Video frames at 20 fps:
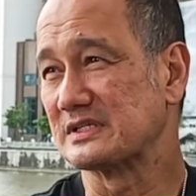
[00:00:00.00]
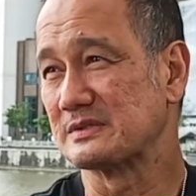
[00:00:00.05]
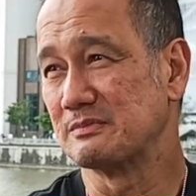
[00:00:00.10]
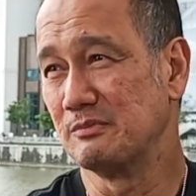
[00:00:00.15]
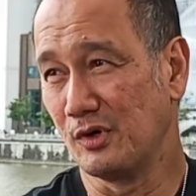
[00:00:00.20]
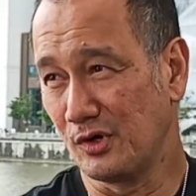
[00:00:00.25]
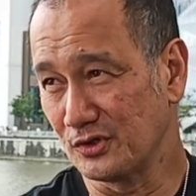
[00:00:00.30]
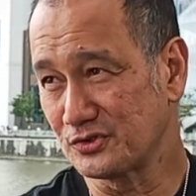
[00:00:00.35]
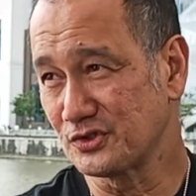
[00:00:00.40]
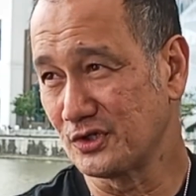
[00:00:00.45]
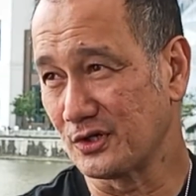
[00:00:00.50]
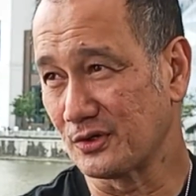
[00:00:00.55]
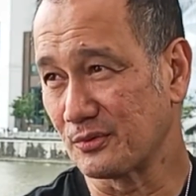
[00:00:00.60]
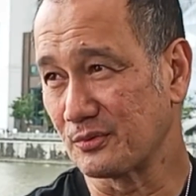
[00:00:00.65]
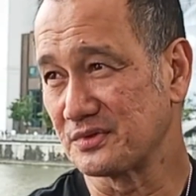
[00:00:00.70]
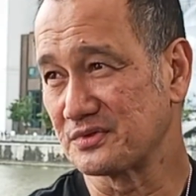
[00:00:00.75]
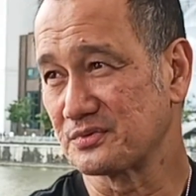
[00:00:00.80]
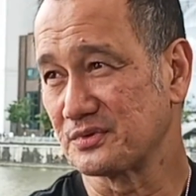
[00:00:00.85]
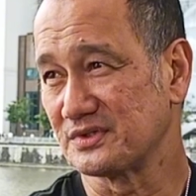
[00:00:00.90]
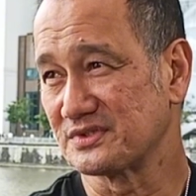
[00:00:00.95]
Small Talk,
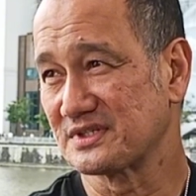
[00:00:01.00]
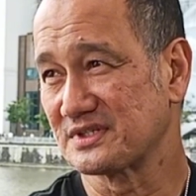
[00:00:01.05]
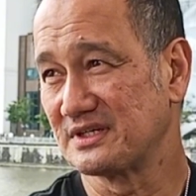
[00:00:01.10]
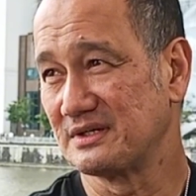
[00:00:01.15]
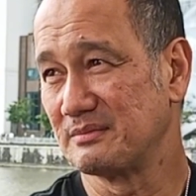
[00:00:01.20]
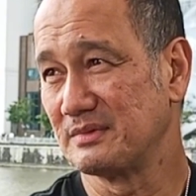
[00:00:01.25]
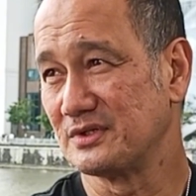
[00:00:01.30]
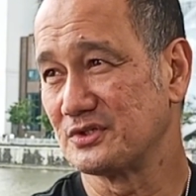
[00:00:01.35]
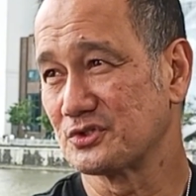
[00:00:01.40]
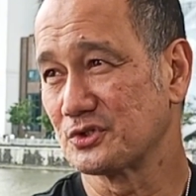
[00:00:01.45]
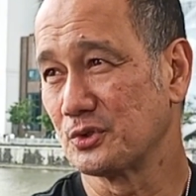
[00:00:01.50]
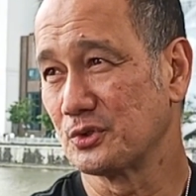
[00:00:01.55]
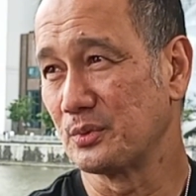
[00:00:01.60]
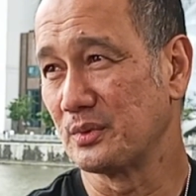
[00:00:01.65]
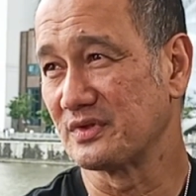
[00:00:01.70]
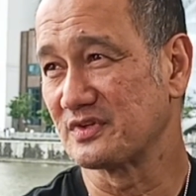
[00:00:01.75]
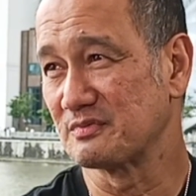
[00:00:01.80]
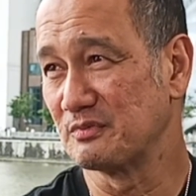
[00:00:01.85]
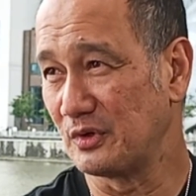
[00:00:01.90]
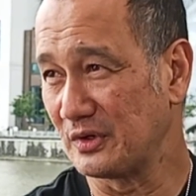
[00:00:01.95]
which was Gurmit's show with
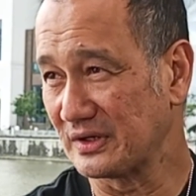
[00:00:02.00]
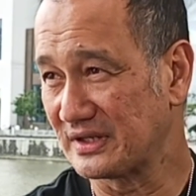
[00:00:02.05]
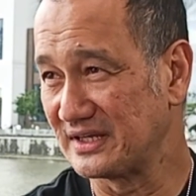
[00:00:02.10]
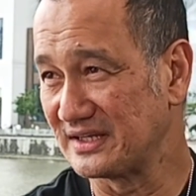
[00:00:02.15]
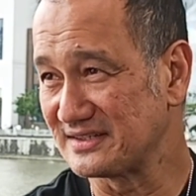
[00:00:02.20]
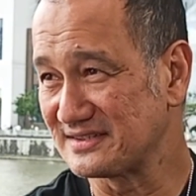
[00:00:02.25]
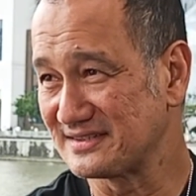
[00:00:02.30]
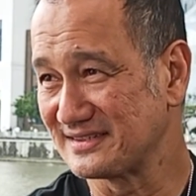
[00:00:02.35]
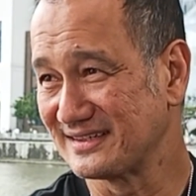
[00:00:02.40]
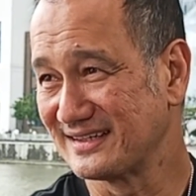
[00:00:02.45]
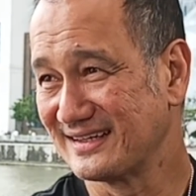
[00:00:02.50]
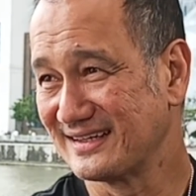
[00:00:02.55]
small kids.